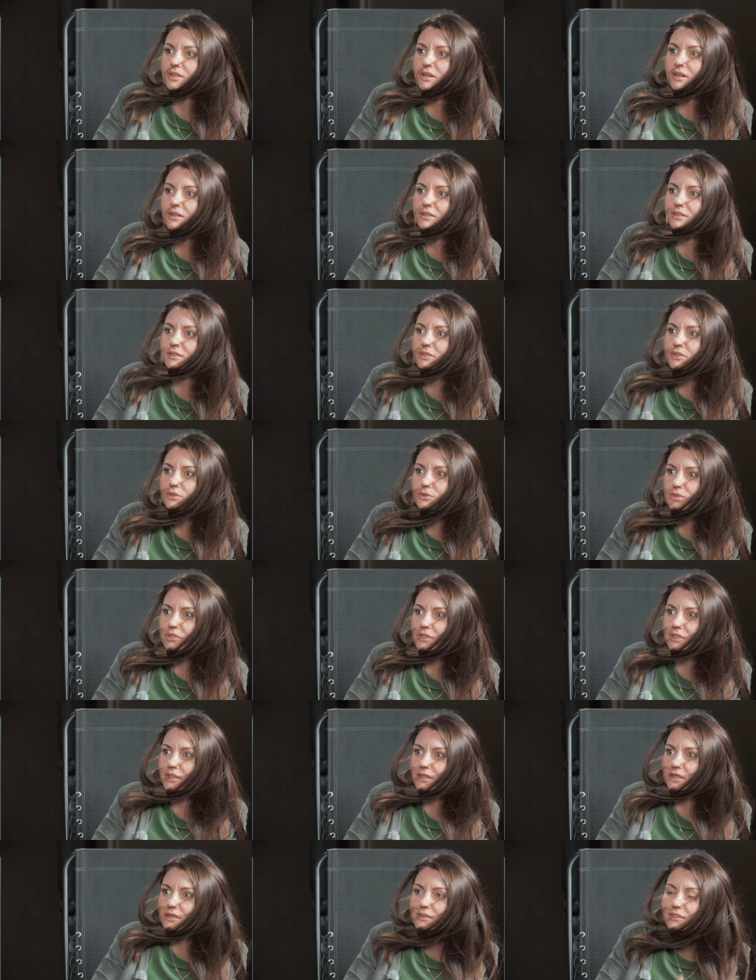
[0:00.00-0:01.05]
are
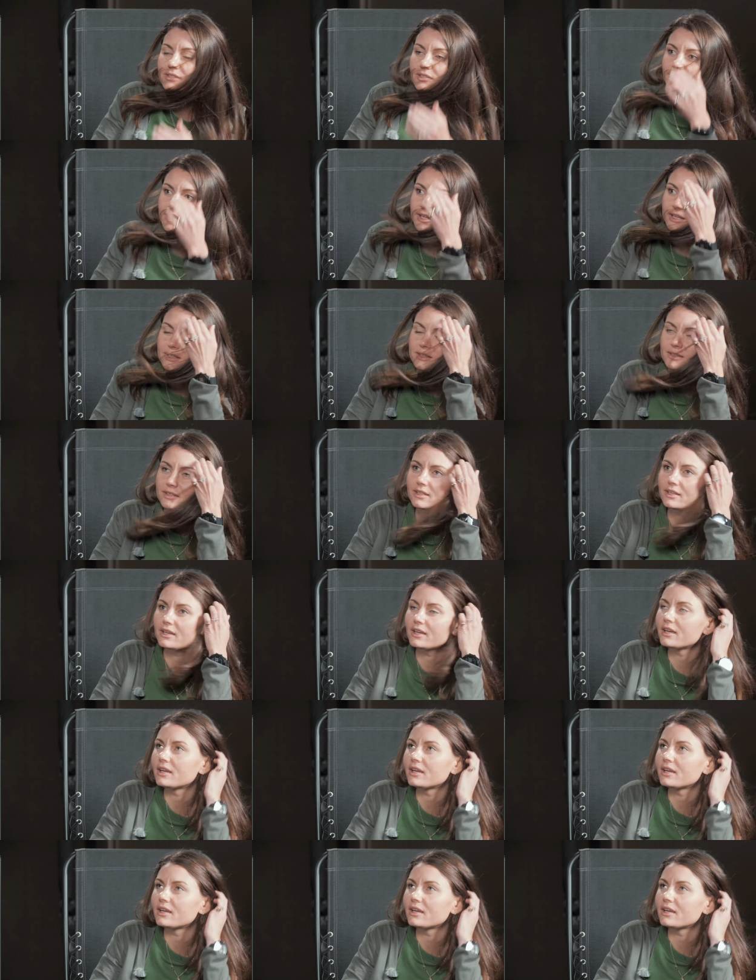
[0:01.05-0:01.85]
using it, and